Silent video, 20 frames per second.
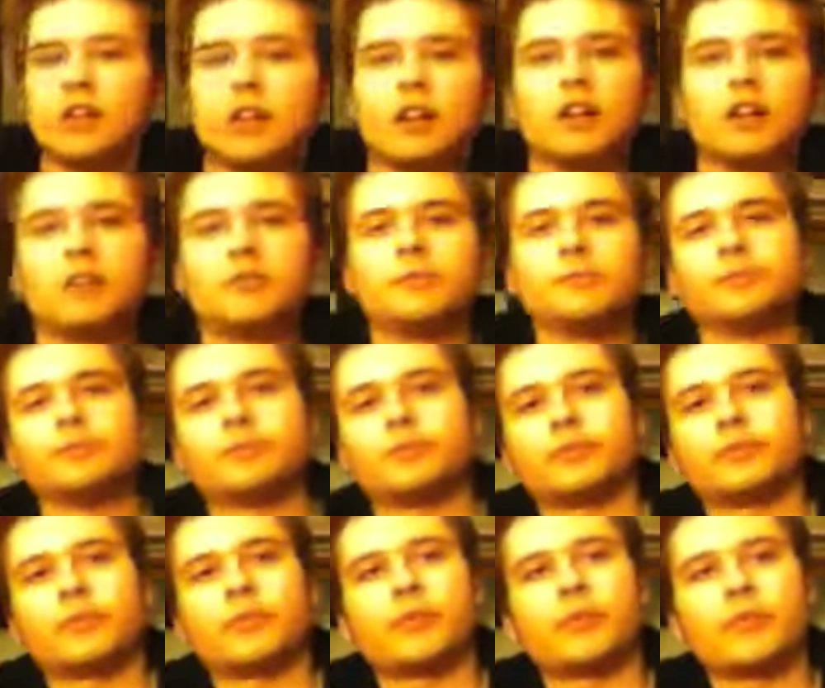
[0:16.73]
I
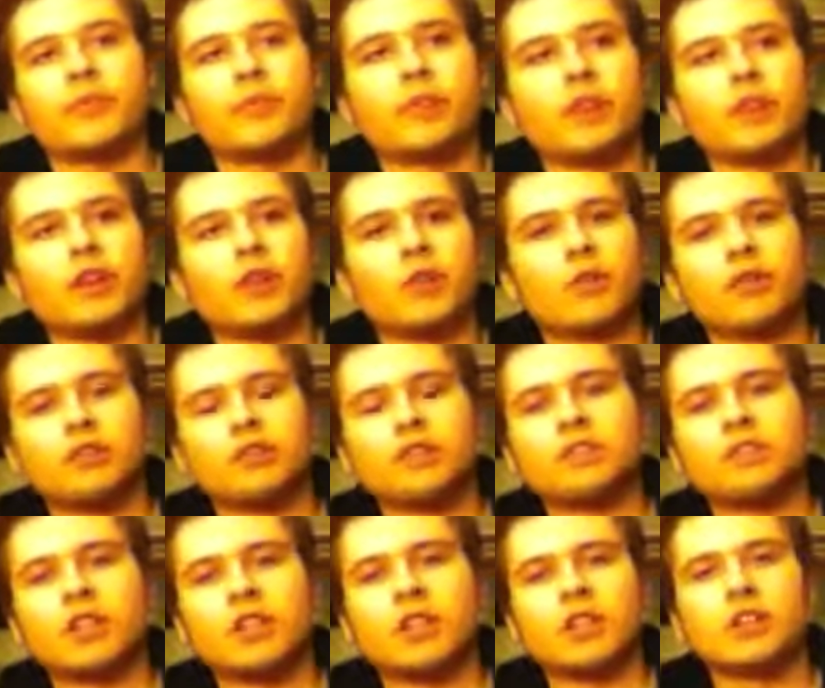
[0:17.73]
want to
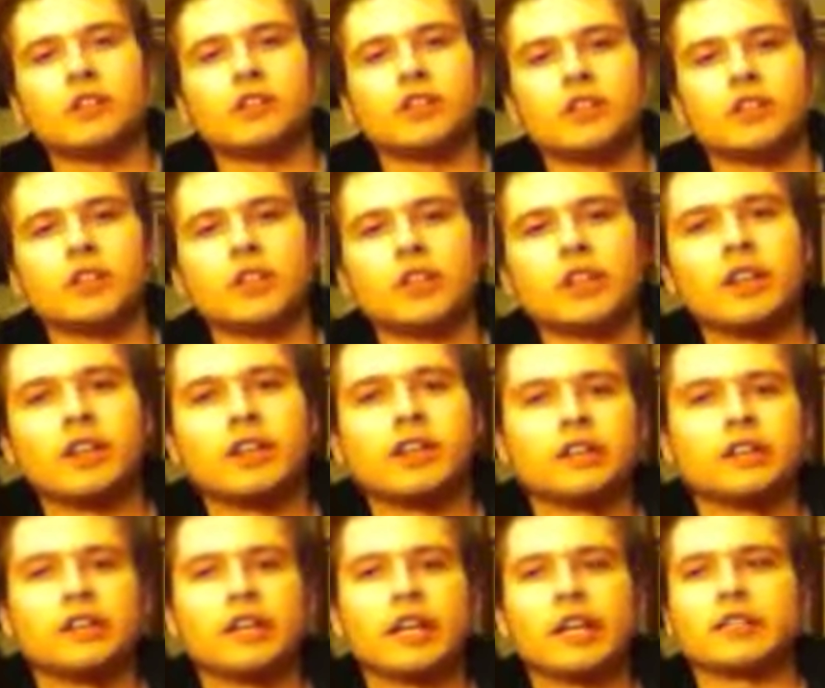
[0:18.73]
start off with
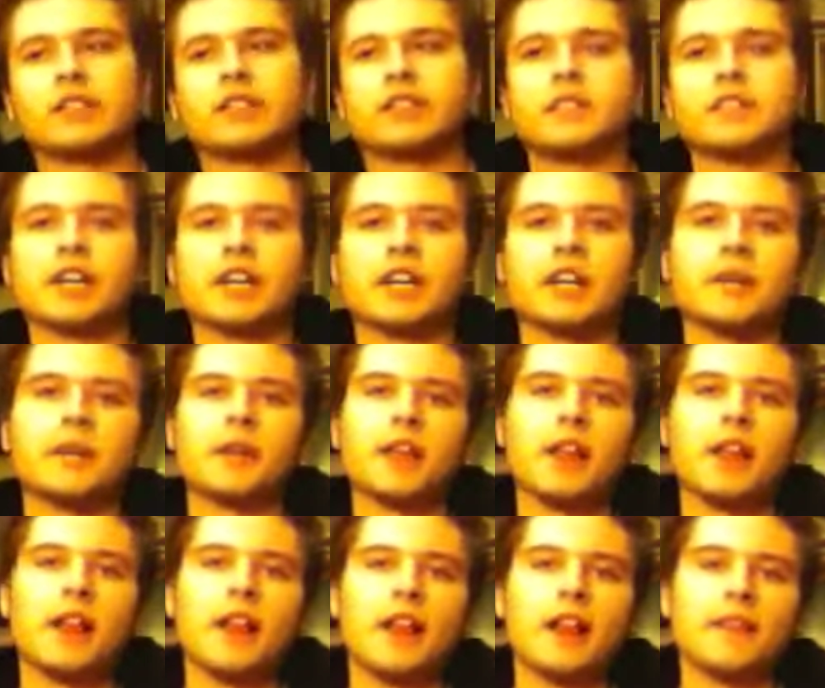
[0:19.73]
deck design.
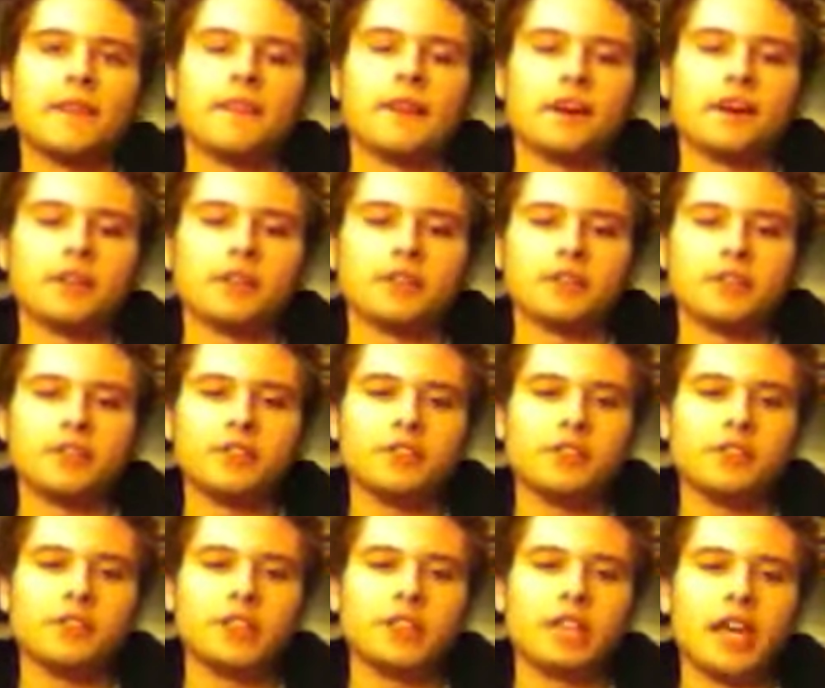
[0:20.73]
Now, if you're new
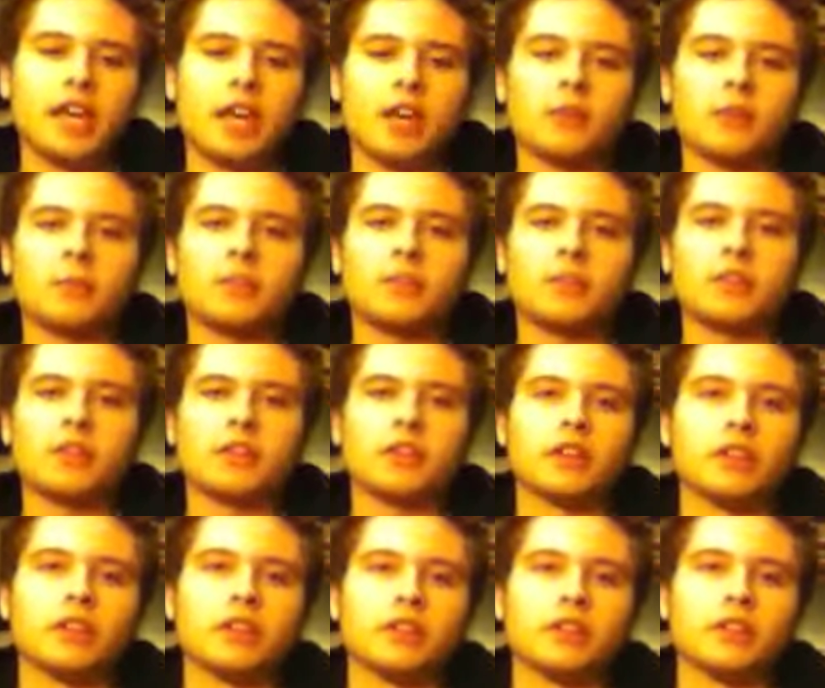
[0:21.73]
to the game,
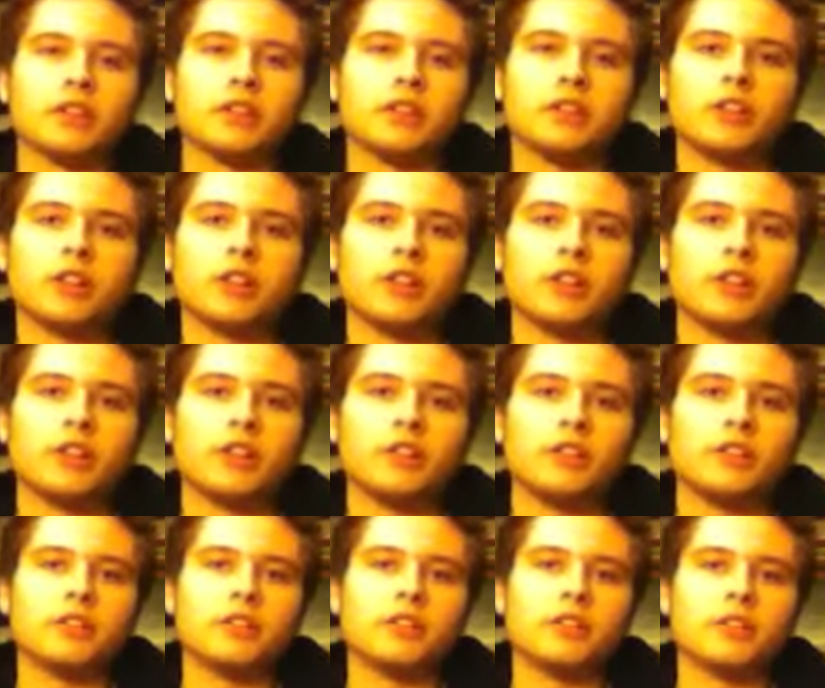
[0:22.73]
you know
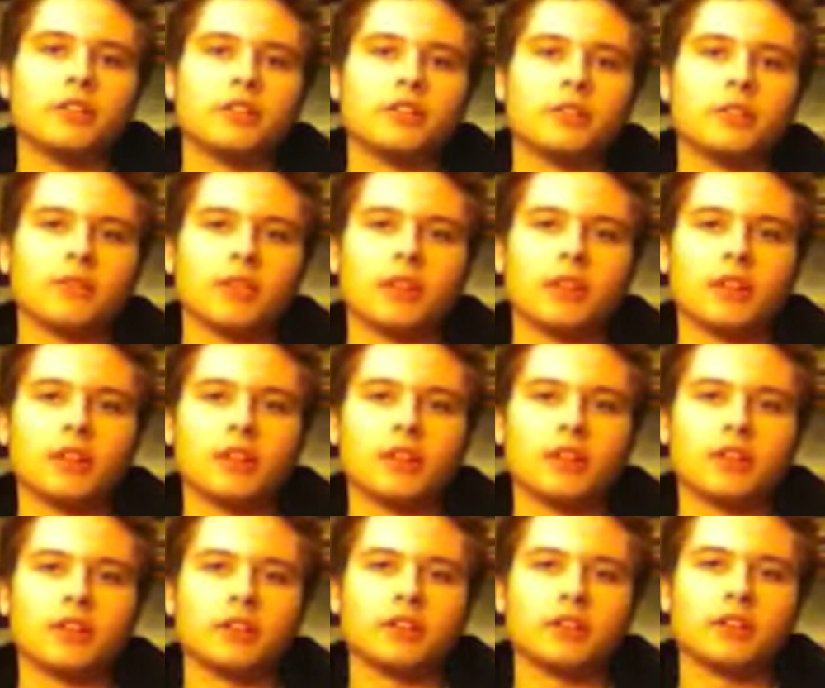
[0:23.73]
that one of
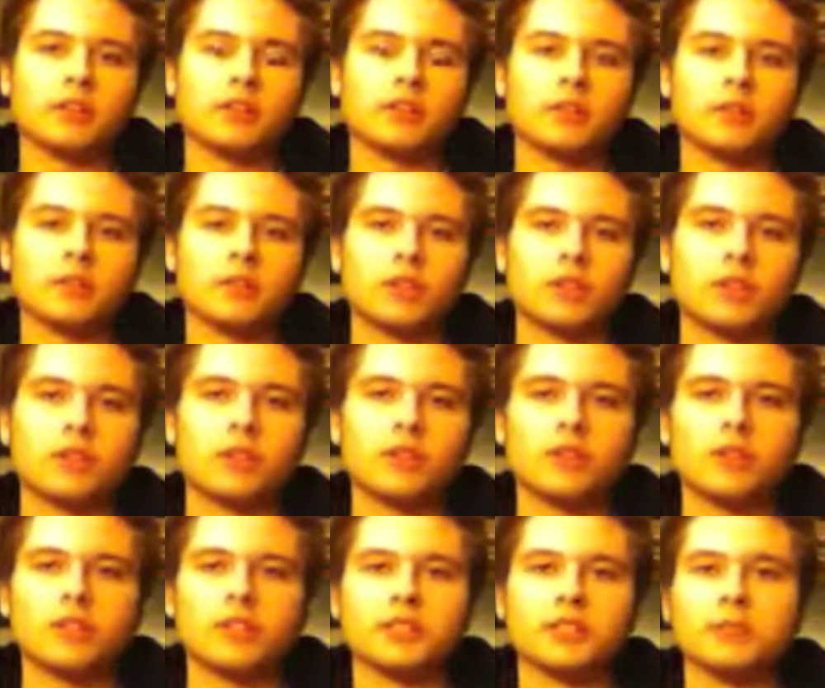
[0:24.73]
the really
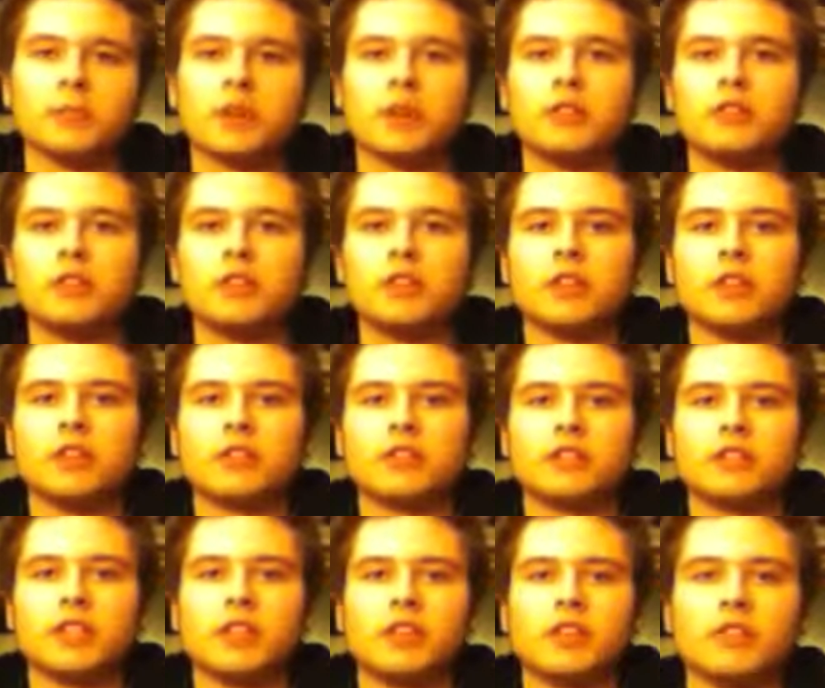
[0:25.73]
cool things about Yu-Gi-Oh!
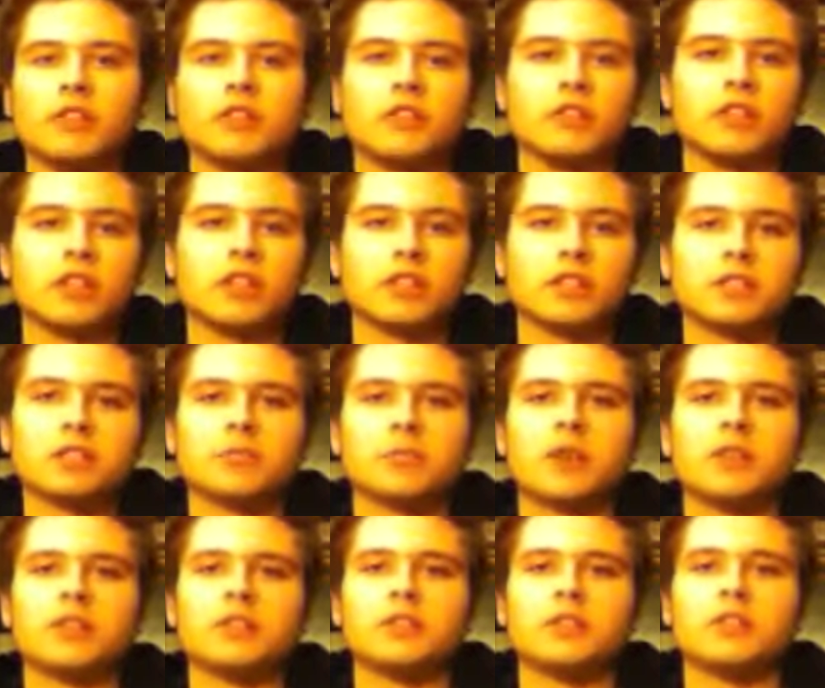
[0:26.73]
Is that you can
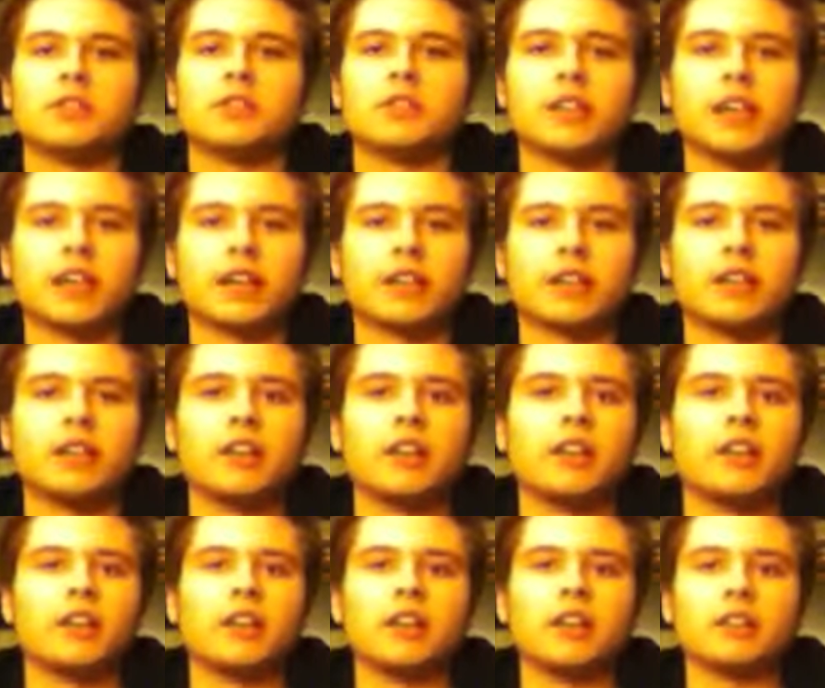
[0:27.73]
customize your own deck
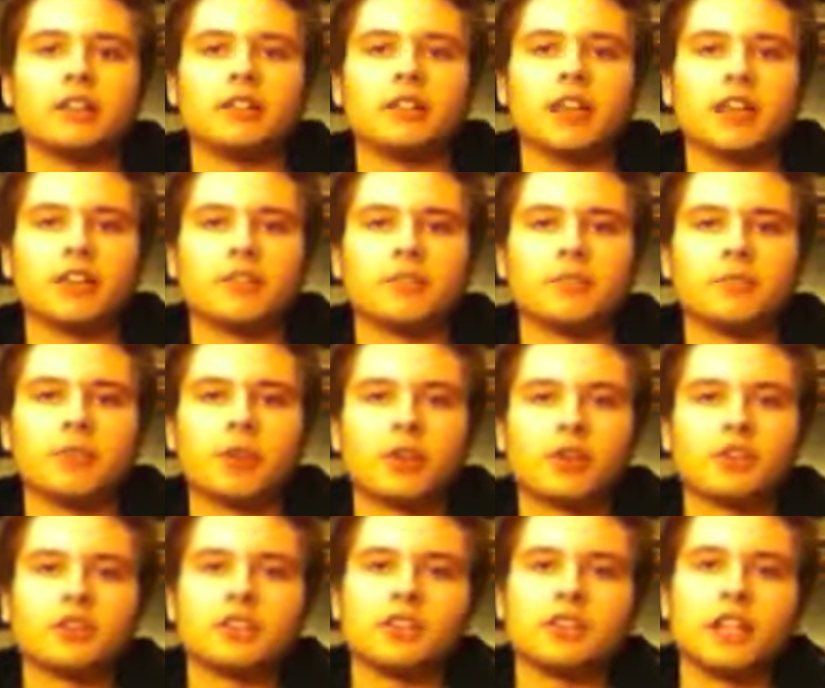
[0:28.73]
and kind of
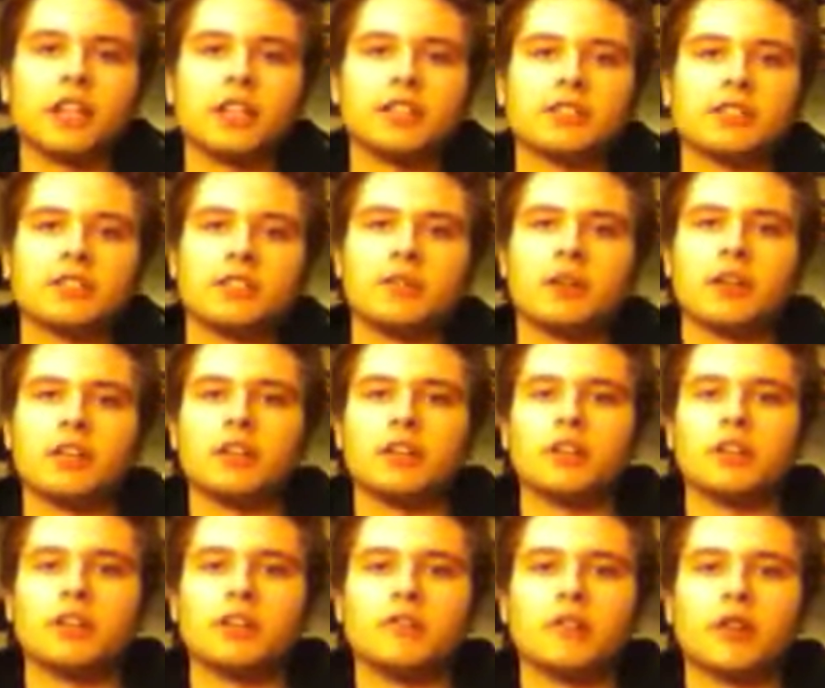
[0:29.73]
personalize it the way
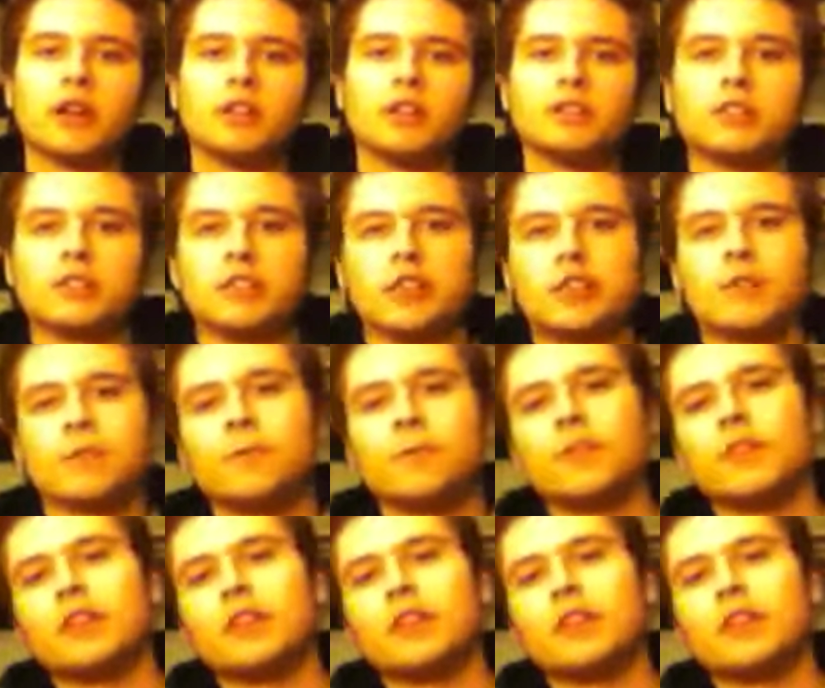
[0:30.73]
that you want it to go.